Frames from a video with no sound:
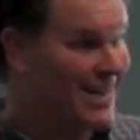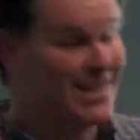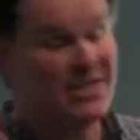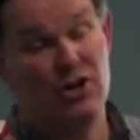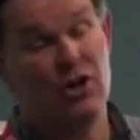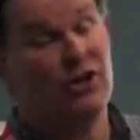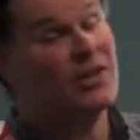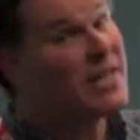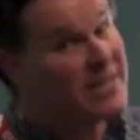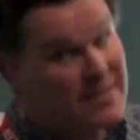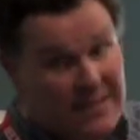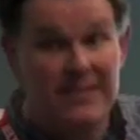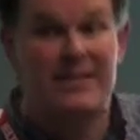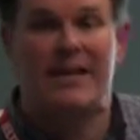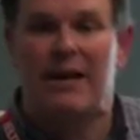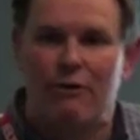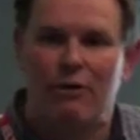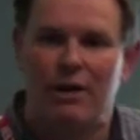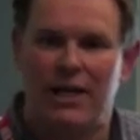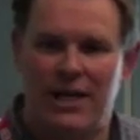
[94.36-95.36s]
and it's not
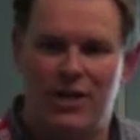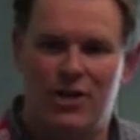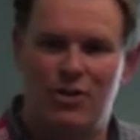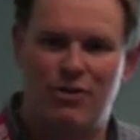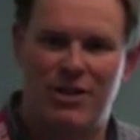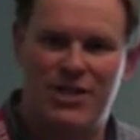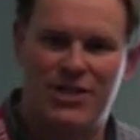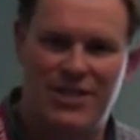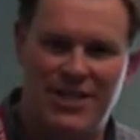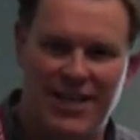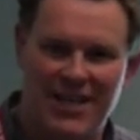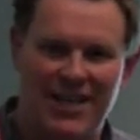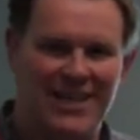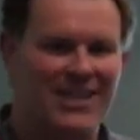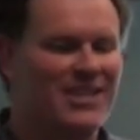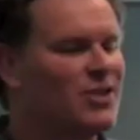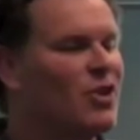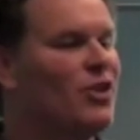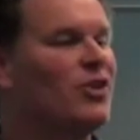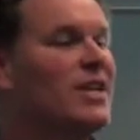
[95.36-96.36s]
necessarily interesting,
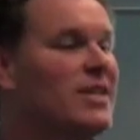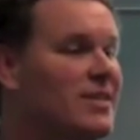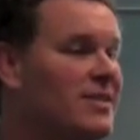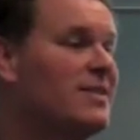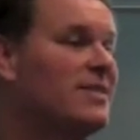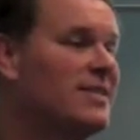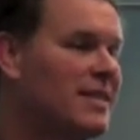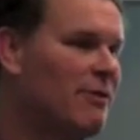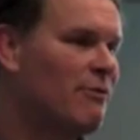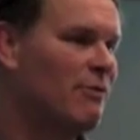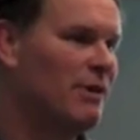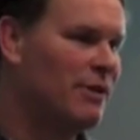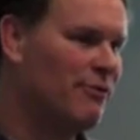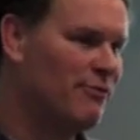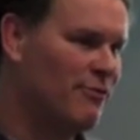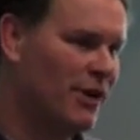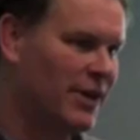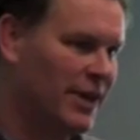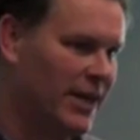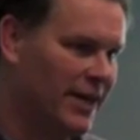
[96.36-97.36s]
and it's not necessarily
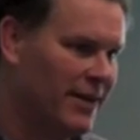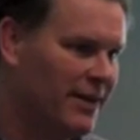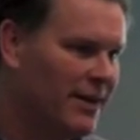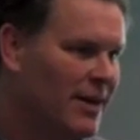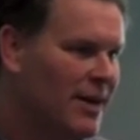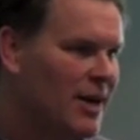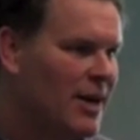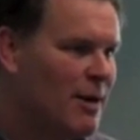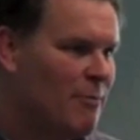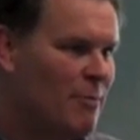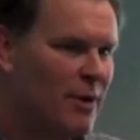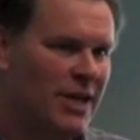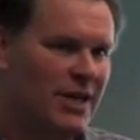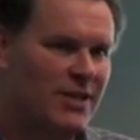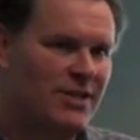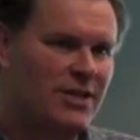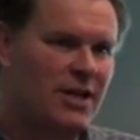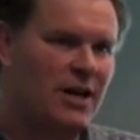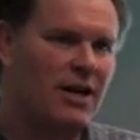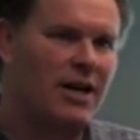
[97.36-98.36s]
funny, but
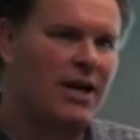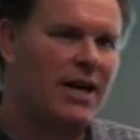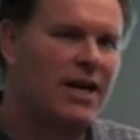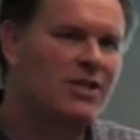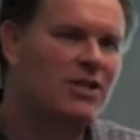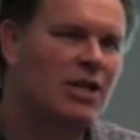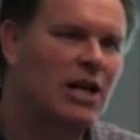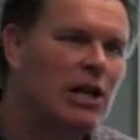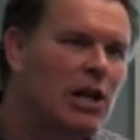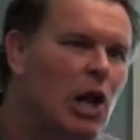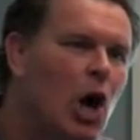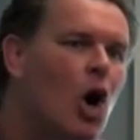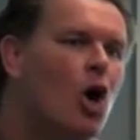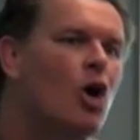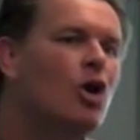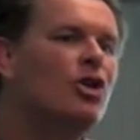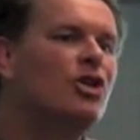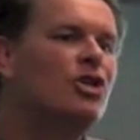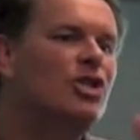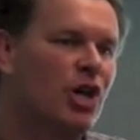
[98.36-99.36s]
it's a
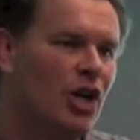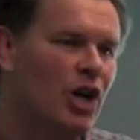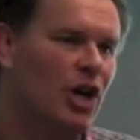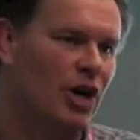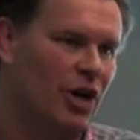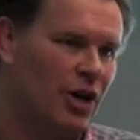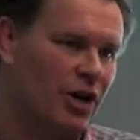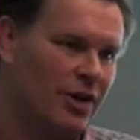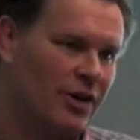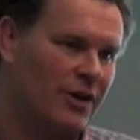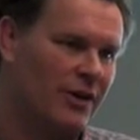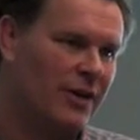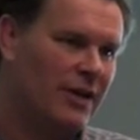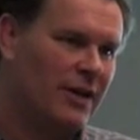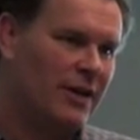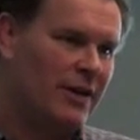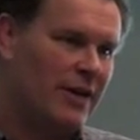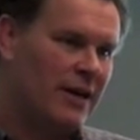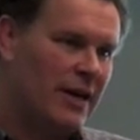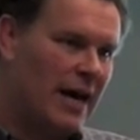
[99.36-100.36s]
long turn.
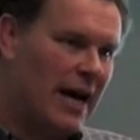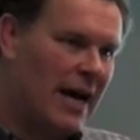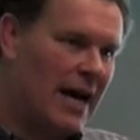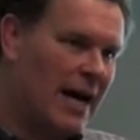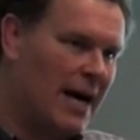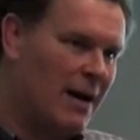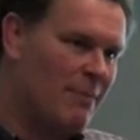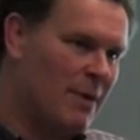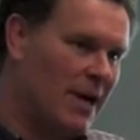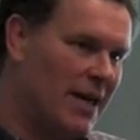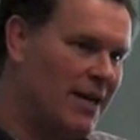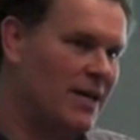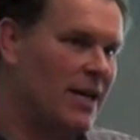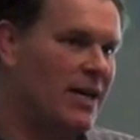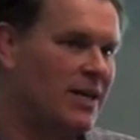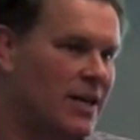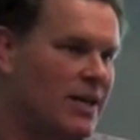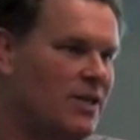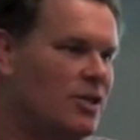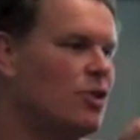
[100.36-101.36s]

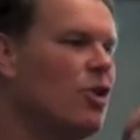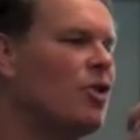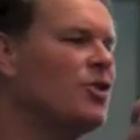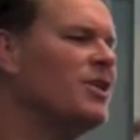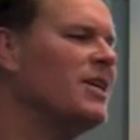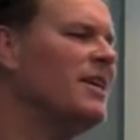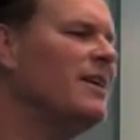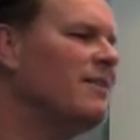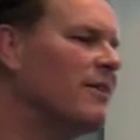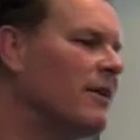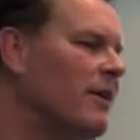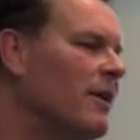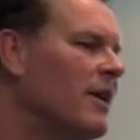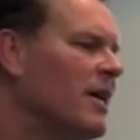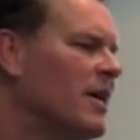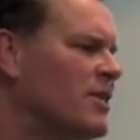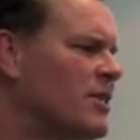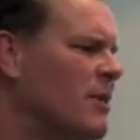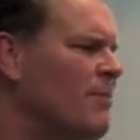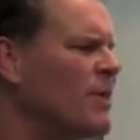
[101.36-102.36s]
It's not
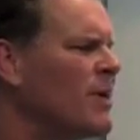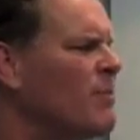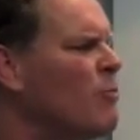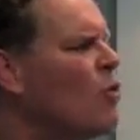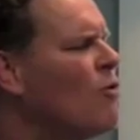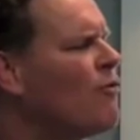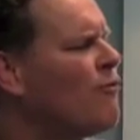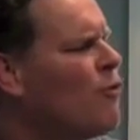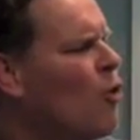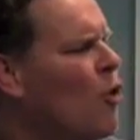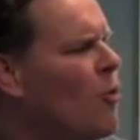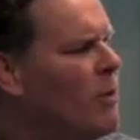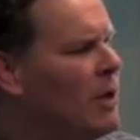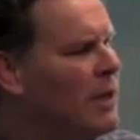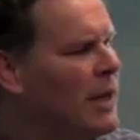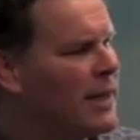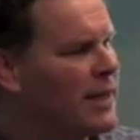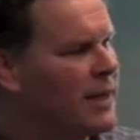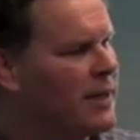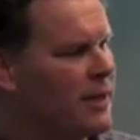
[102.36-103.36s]
either something more
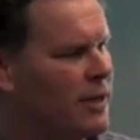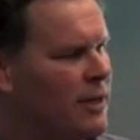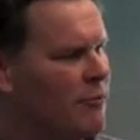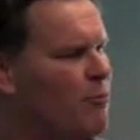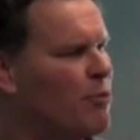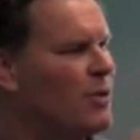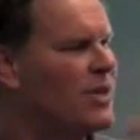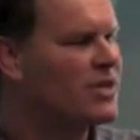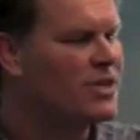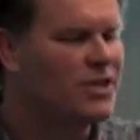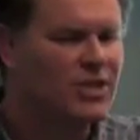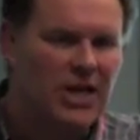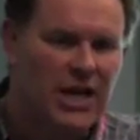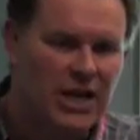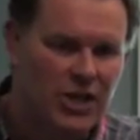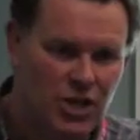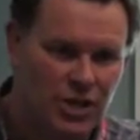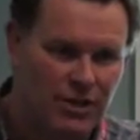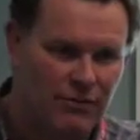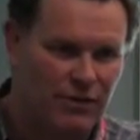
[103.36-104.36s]
formal, like a kind of
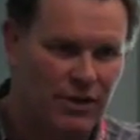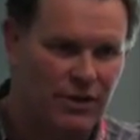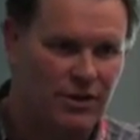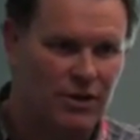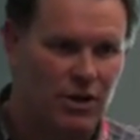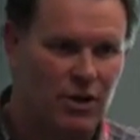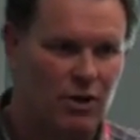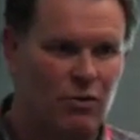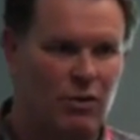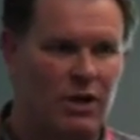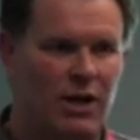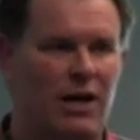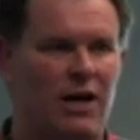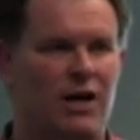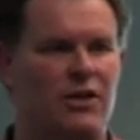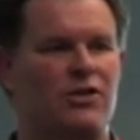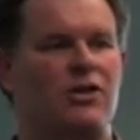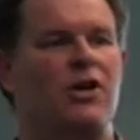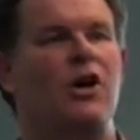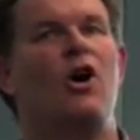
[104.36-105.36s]
presentation in front of the whole
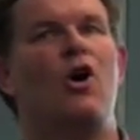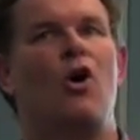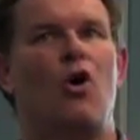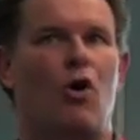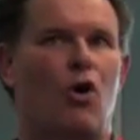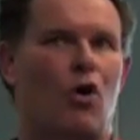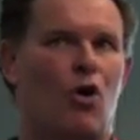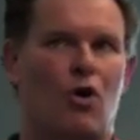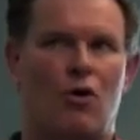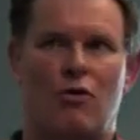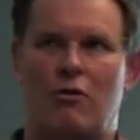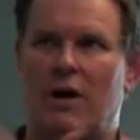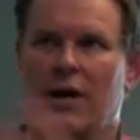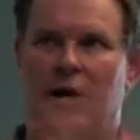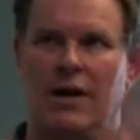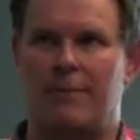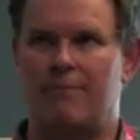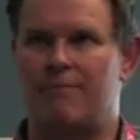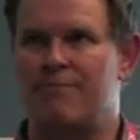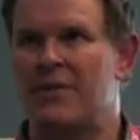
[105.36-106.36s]
class,
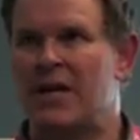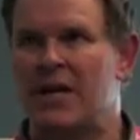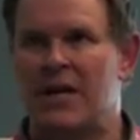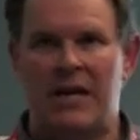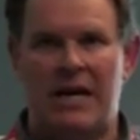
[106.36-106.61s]
or